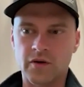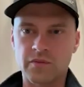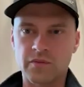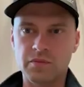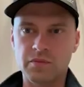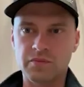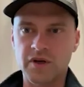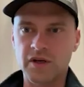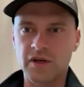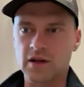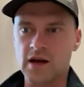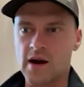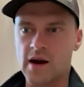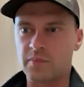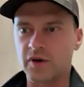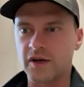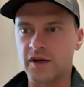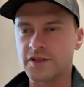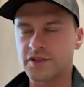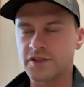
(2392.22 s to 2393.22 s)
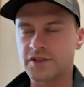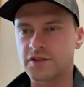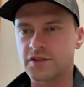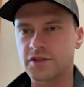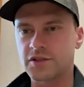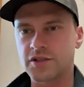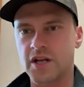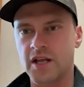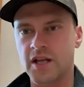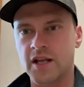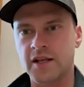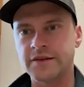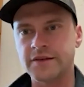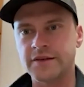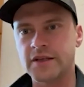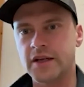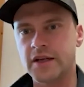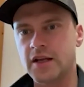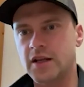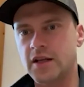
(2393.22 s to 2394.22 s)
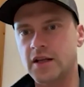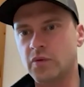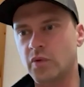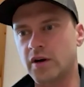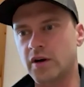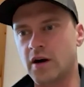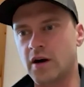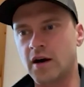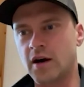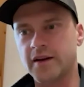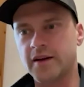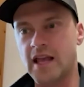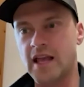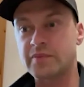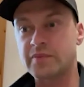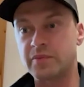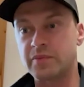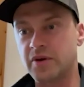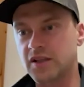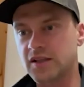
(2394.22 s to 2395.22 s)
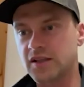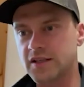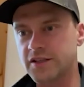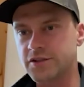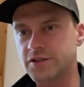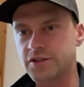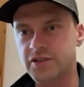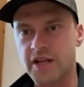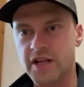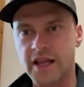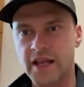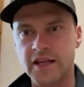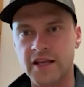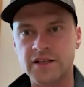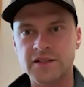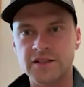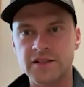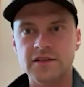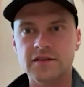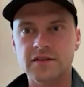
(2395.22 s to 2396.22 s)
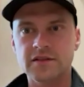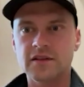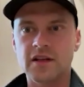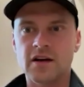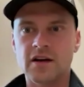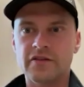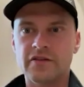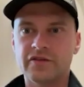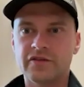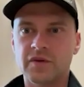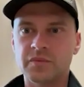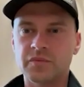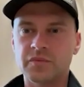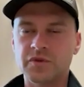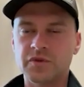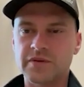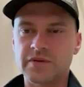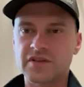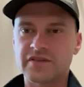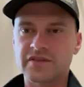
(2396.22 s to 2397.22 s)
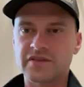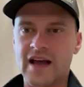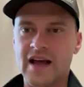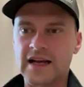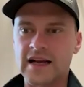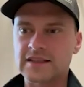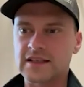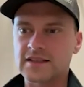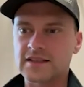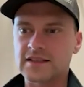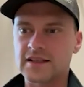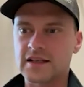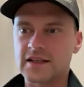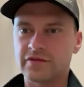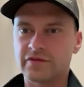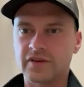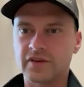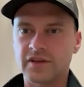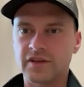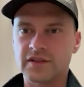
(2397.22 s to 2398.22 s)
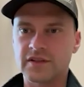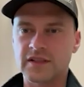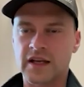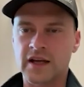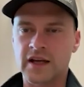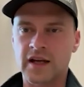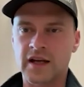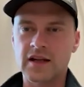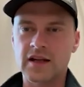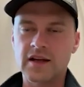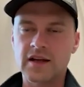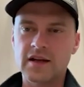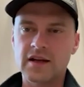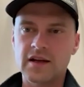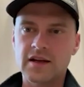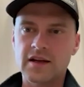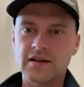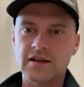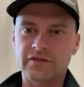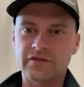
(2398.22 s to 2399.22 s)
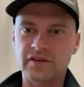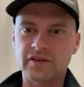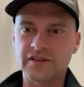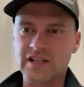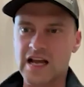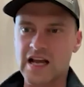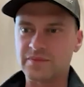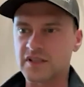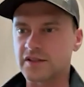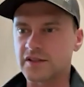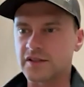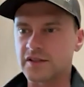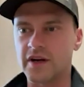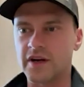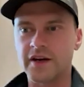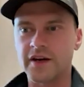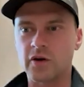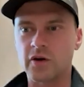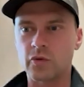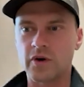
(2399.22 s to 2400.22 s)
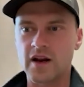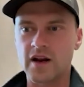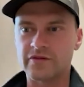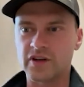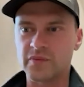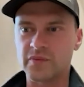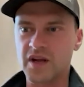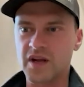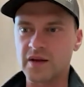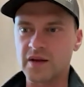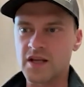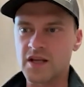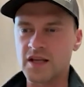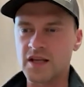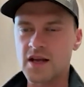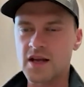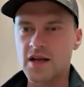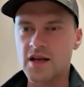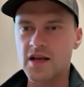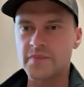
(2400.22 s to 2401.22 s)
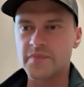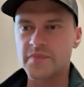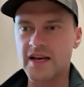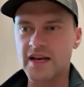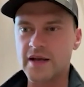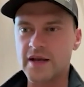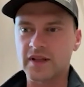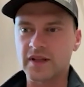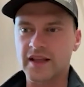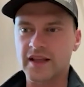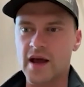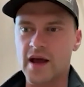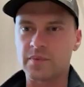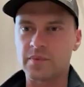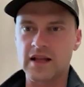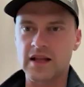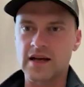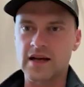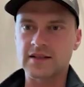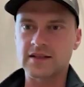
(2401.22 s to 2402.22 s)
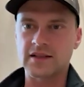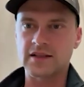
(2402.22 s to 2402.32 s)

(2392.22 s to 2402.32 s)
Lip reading: mill operations change, when our capabilities change, from in terms of accessing different types of terrain or whatever it may be, being able to capitalize on